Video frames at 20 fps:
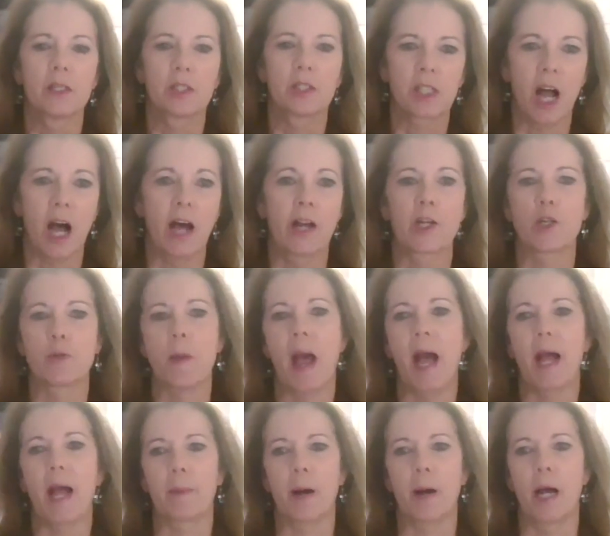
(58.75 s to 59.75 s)
Scottish
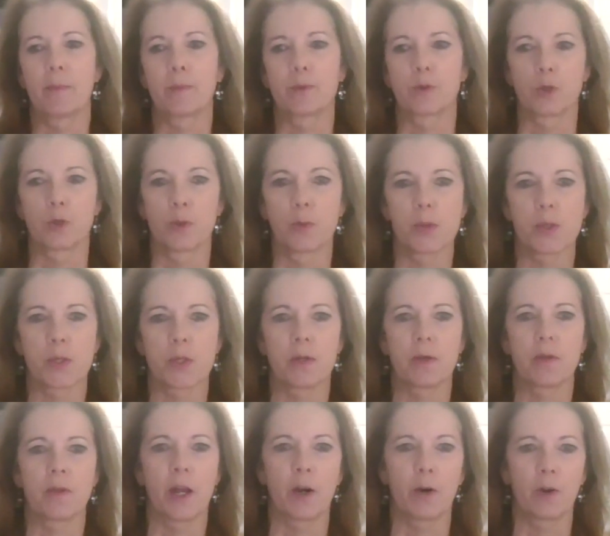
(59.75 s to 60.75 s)
bagpipe troops
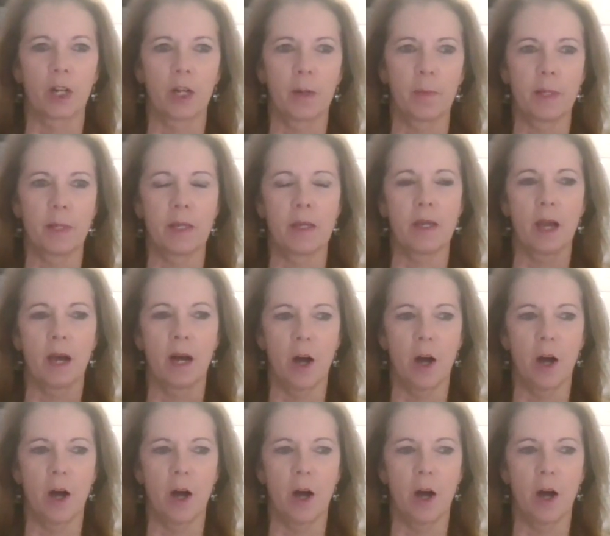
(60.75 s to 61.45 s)
that are going to be uh,